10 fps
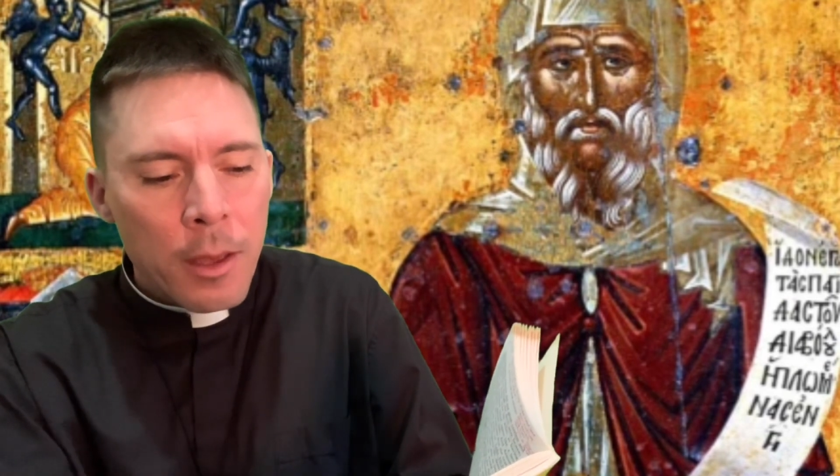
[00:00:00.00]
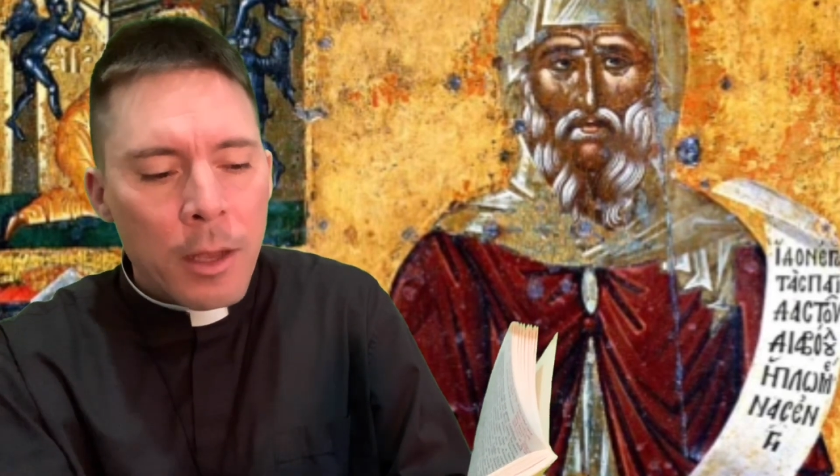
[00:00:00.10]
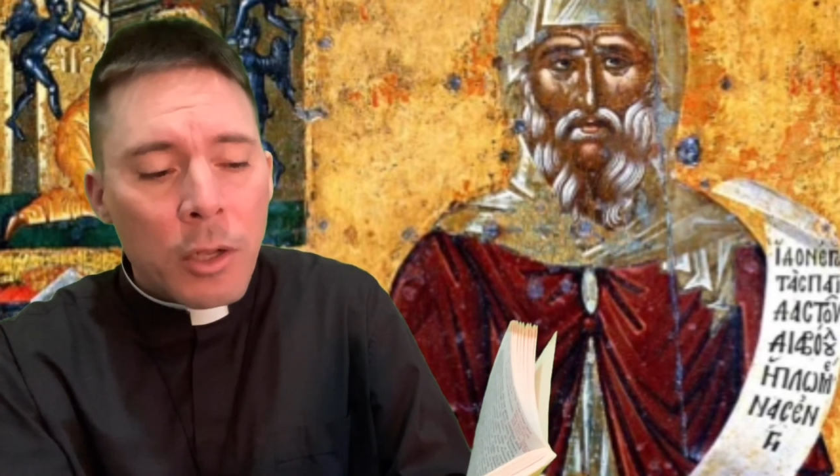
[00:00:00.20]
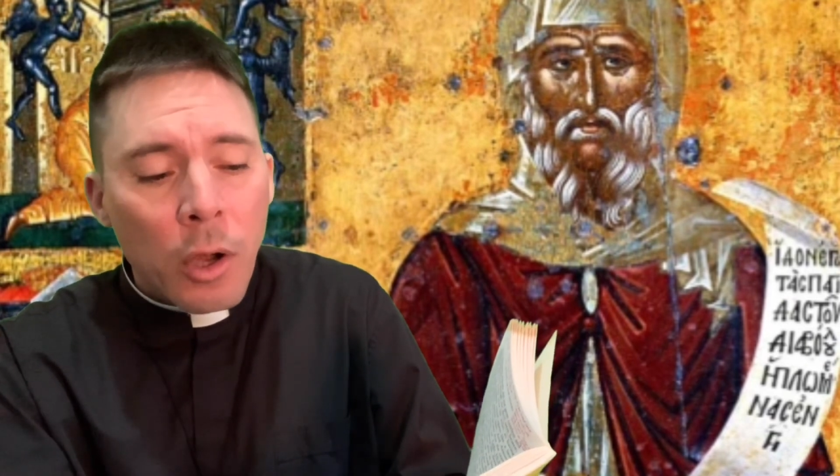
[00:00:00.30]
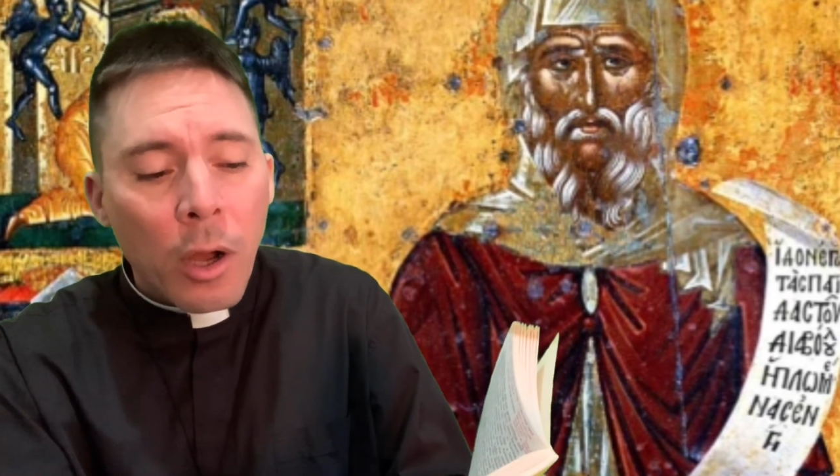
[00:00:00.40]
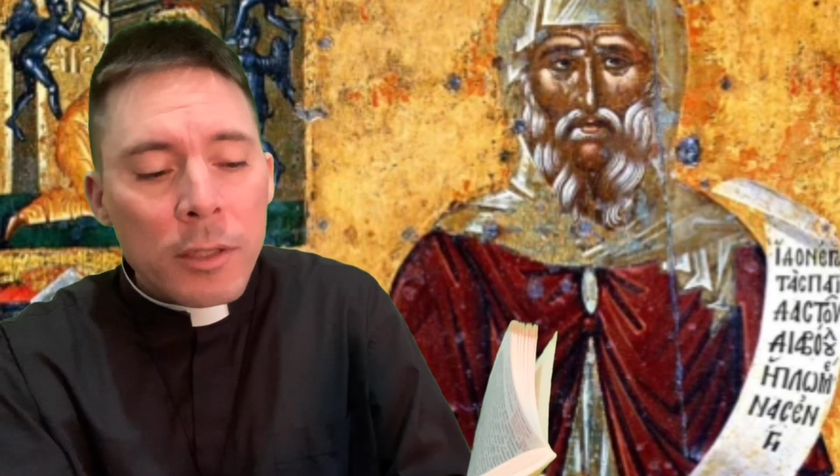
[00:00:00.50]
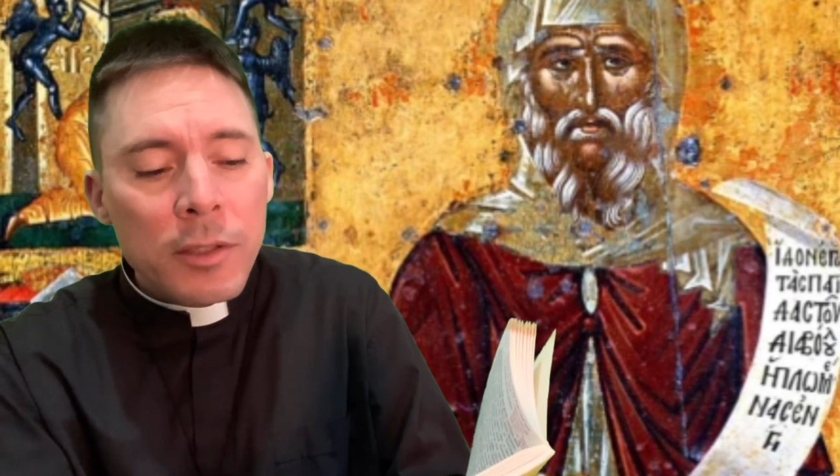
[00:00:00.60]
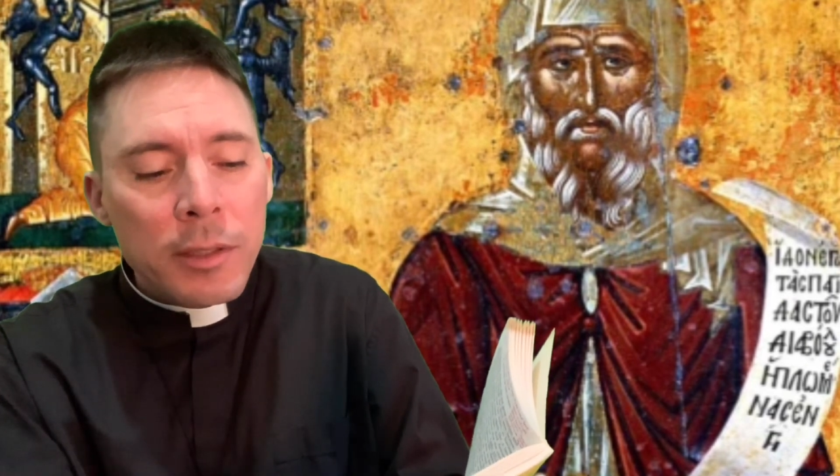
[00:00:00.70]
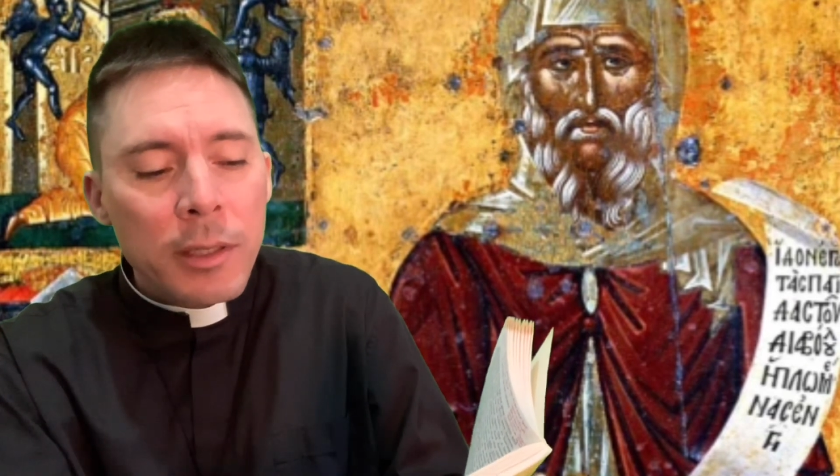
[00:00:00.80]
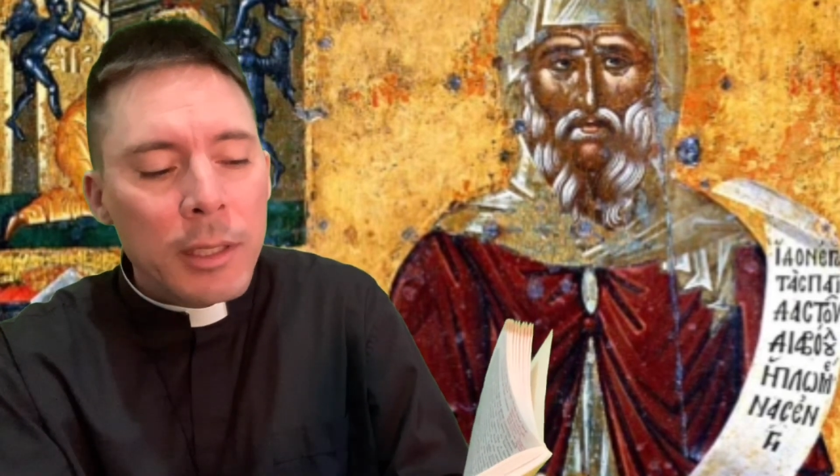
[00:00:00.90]

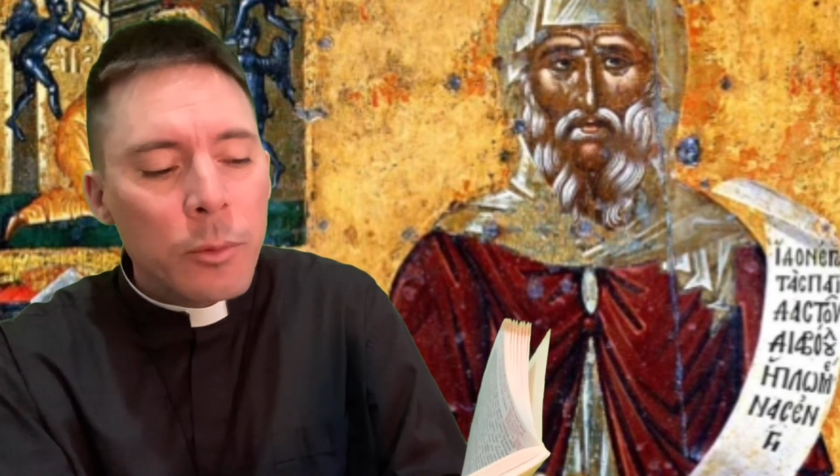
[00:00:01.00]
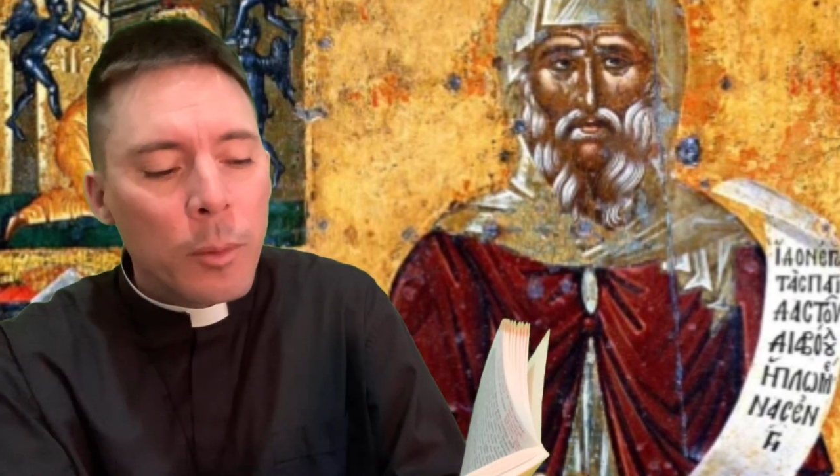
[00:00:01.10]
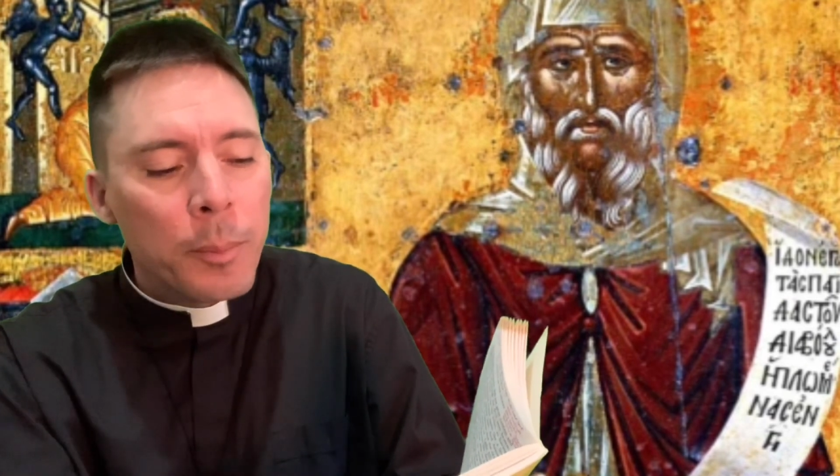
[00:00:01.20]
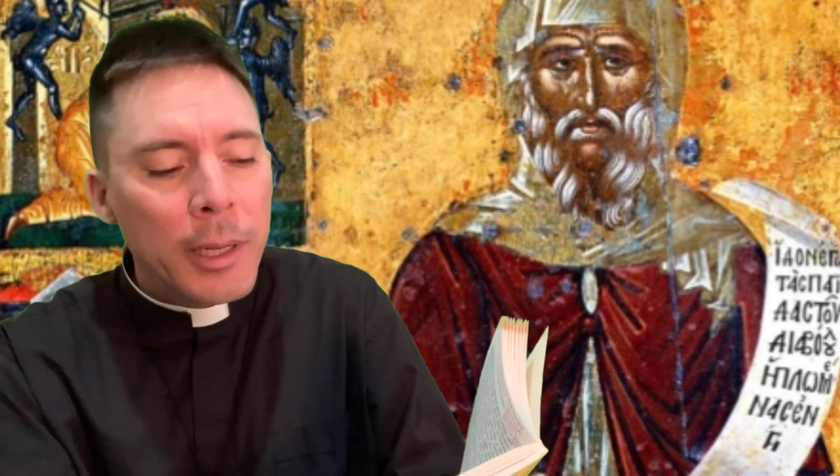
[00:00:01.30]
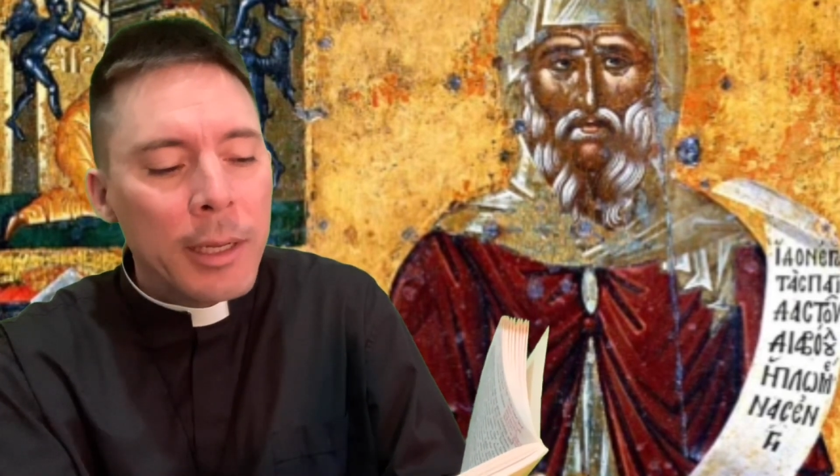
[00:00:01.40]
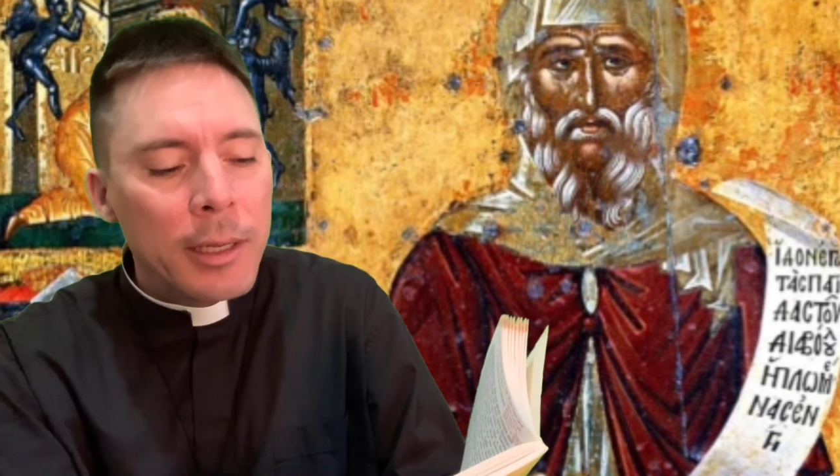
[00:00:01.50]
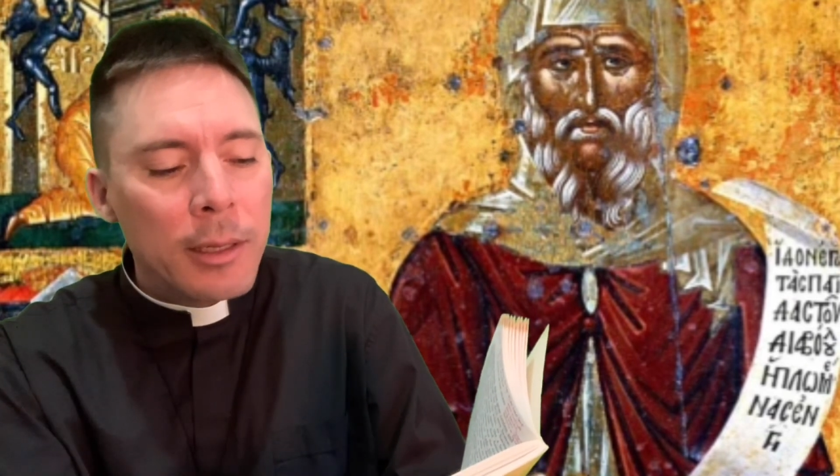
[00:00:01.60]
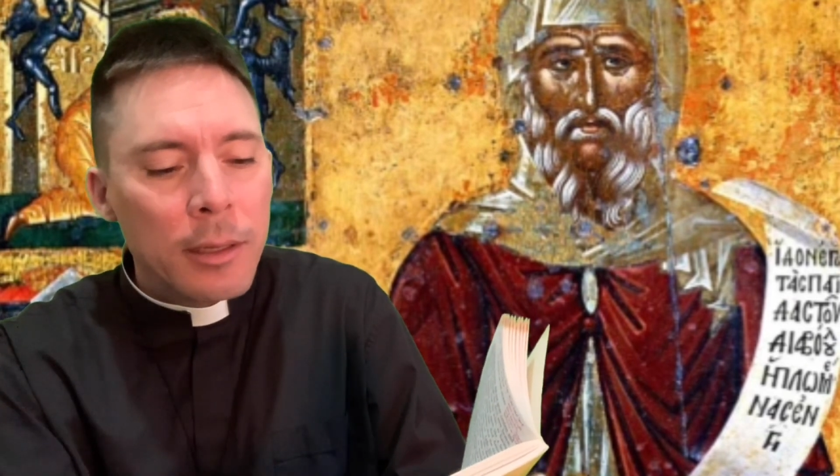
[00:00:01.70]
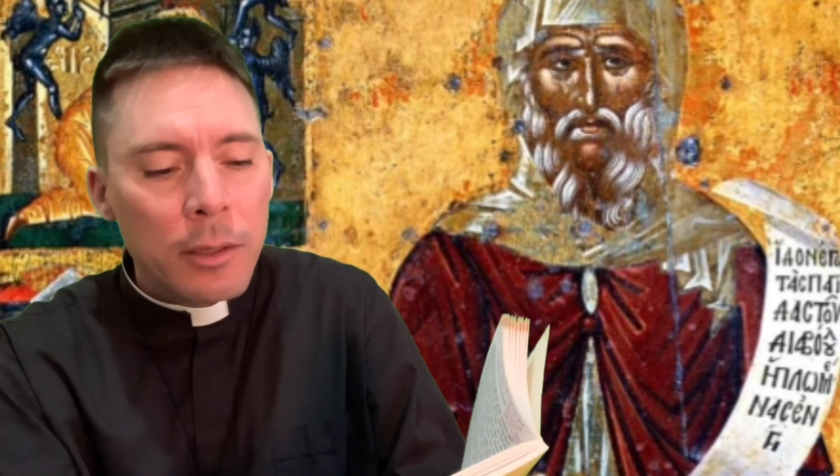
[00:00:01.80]
constantly repeating